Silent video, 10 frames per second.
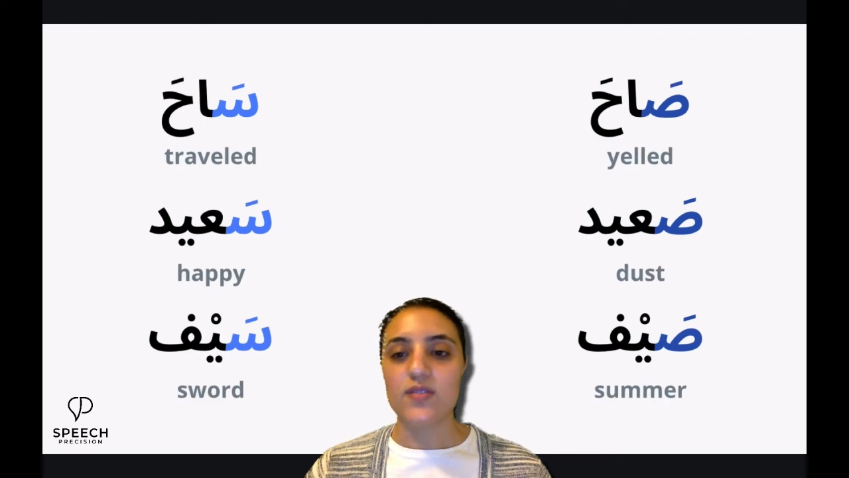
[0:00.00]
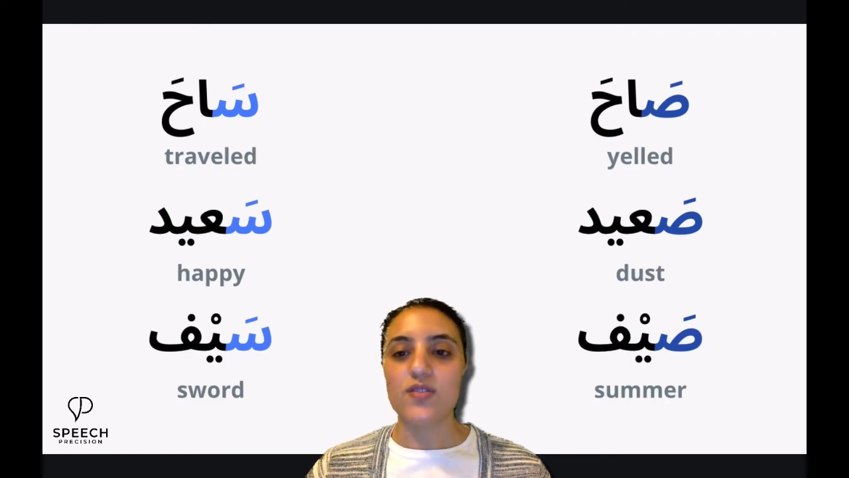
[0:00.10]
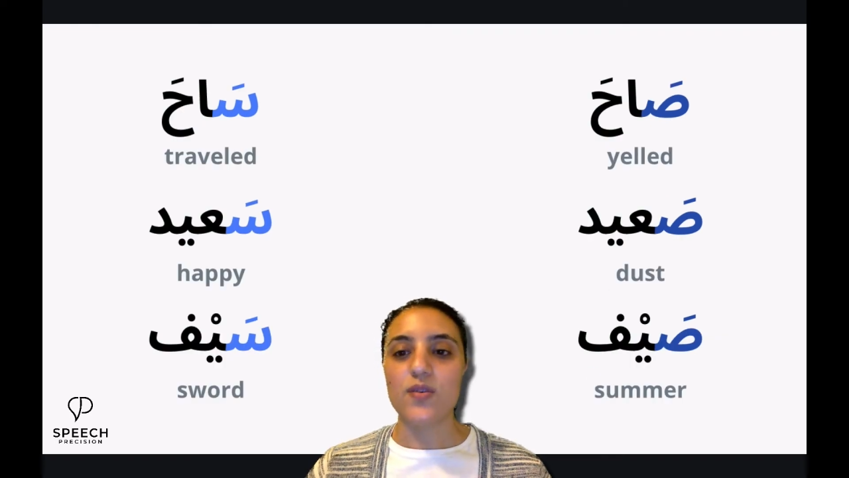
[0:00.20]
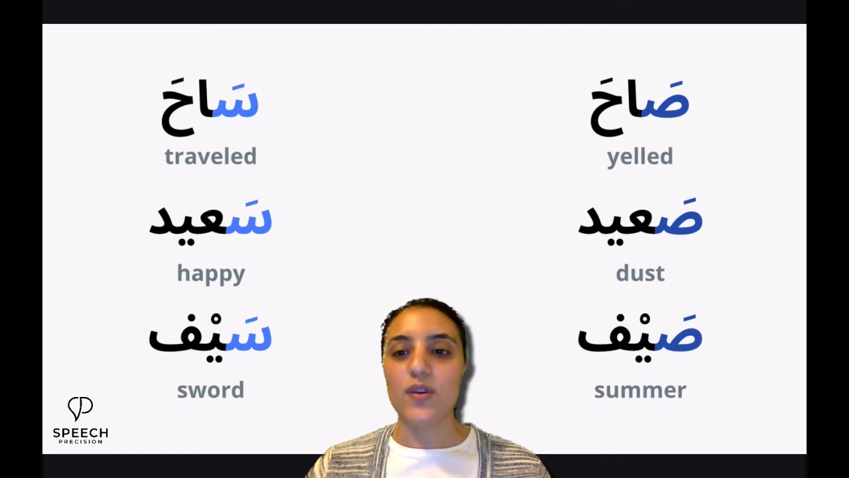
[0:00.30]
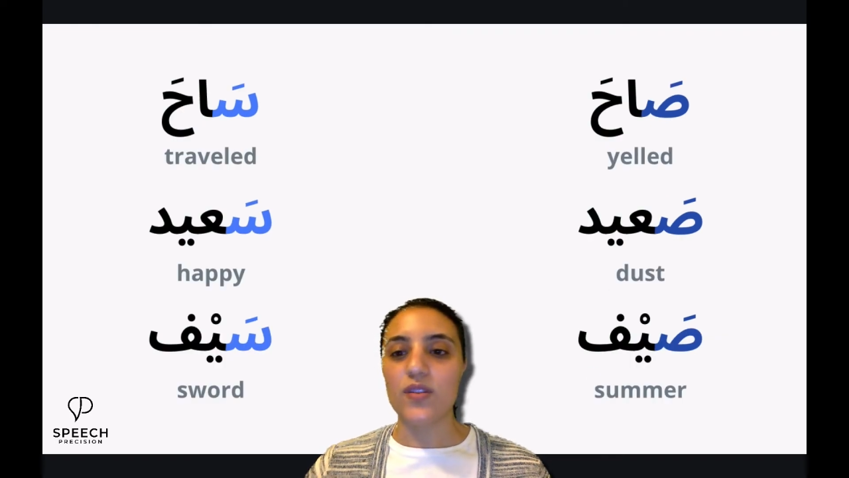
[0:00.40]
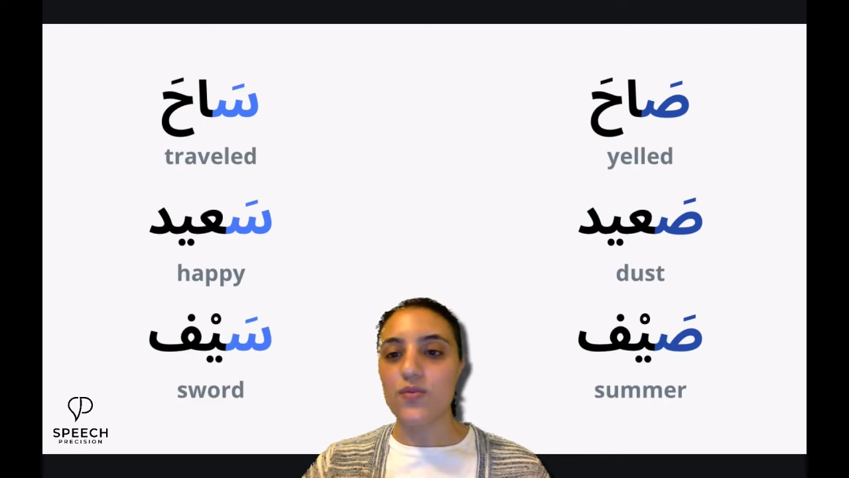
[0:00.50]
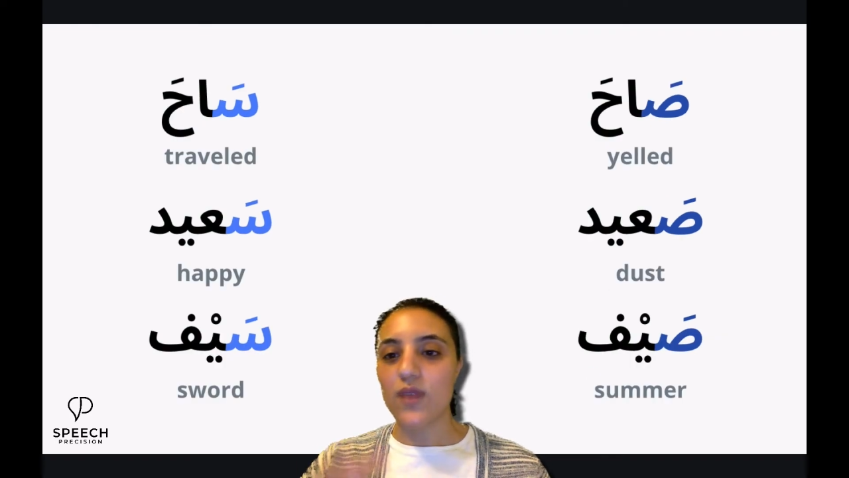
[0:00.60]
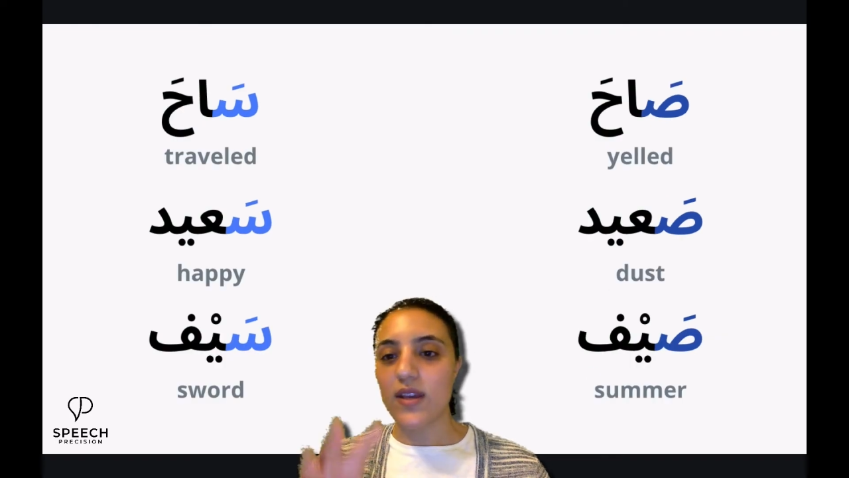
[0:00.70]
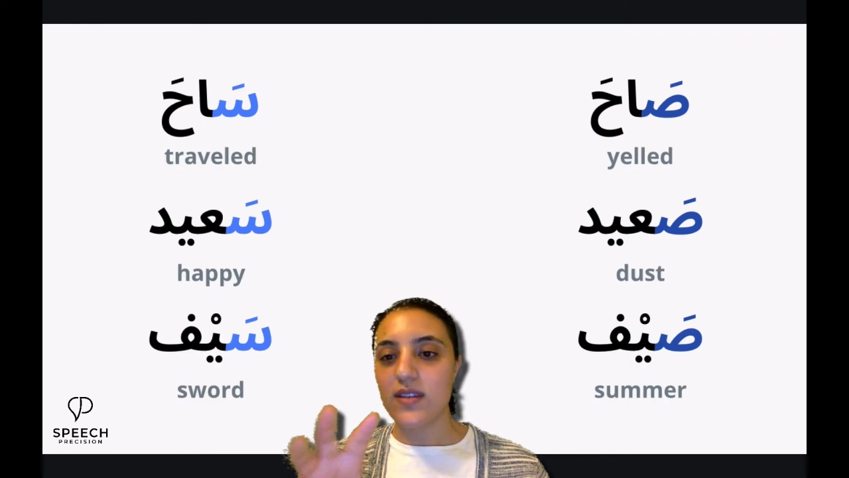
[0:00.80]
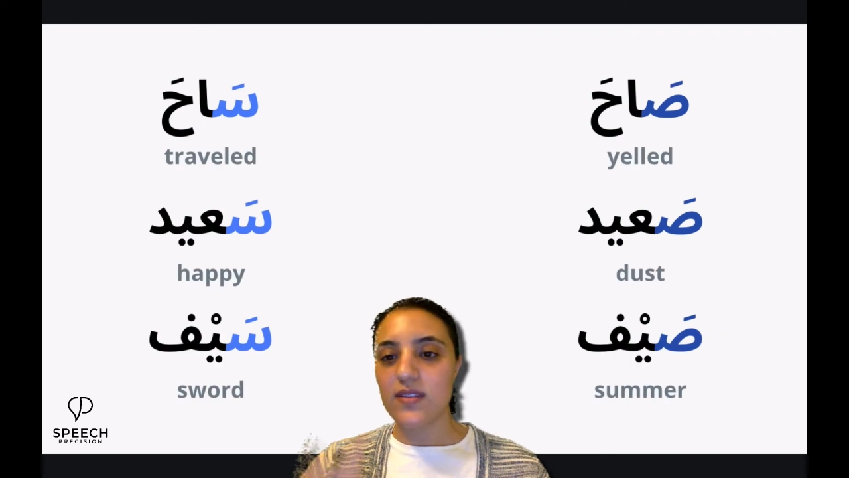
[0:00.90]
So on the
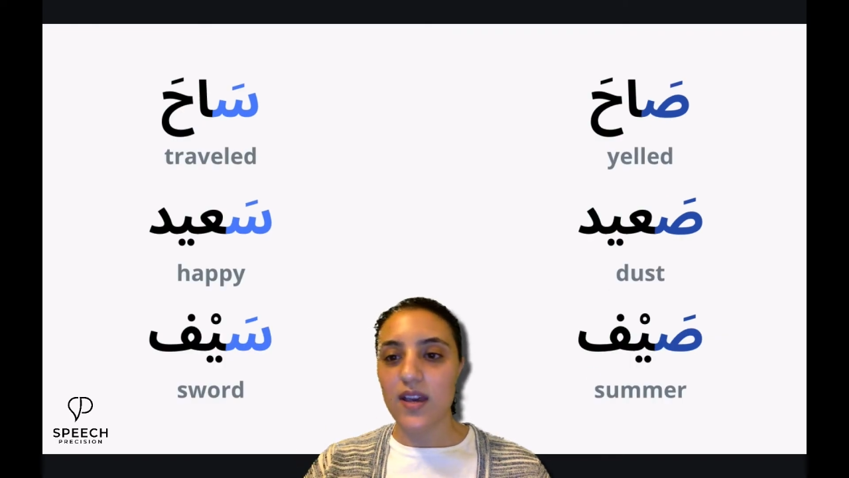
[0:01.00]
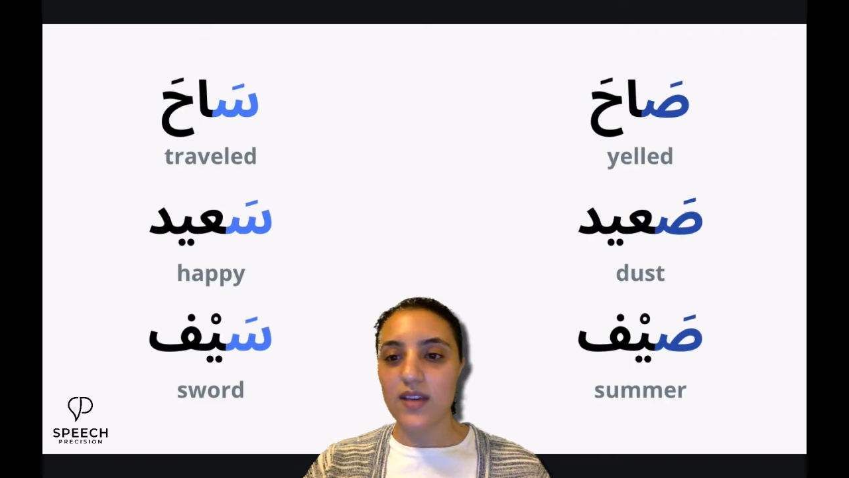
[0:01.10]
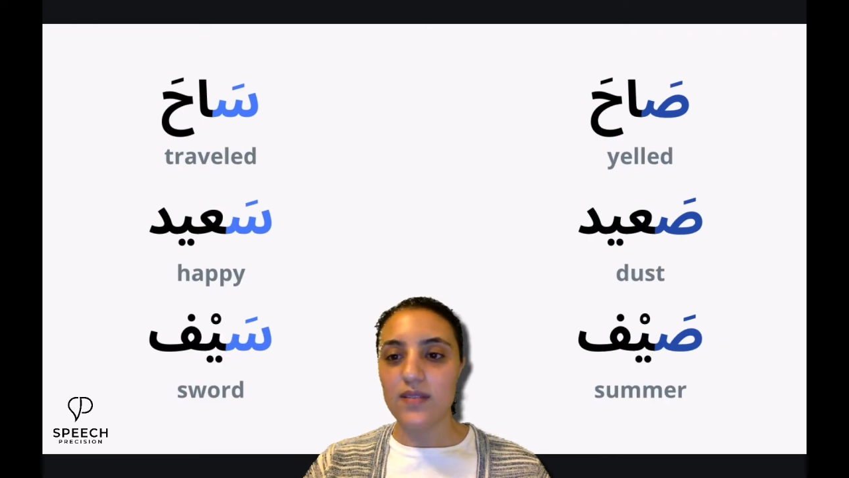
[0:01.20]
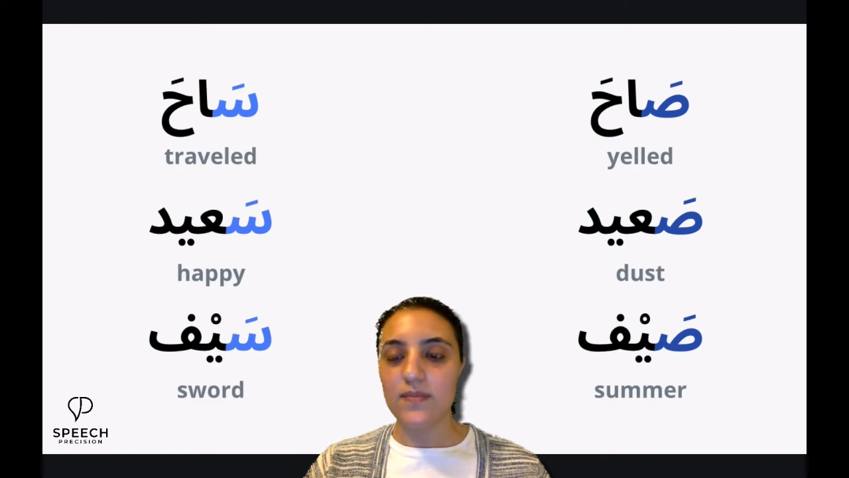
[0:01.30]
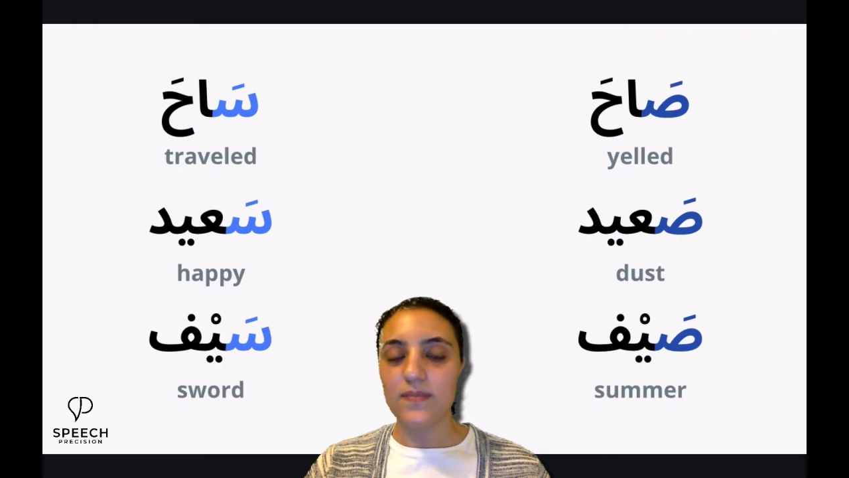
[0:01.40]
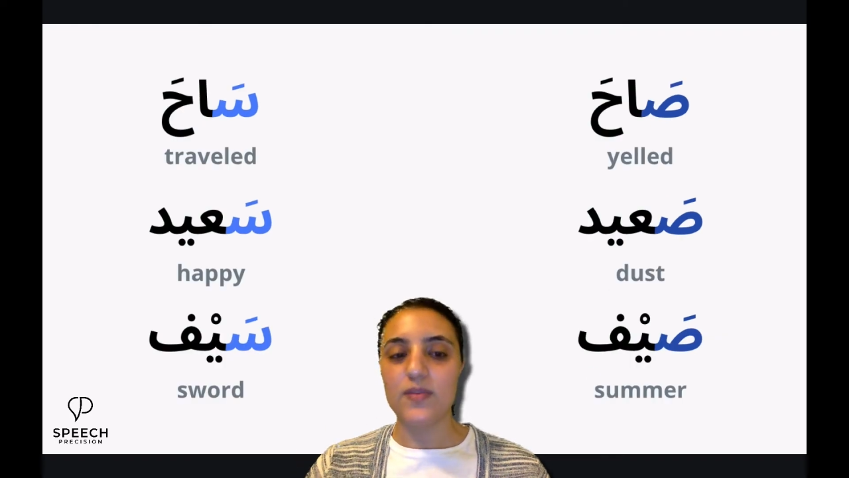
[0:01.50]
right side,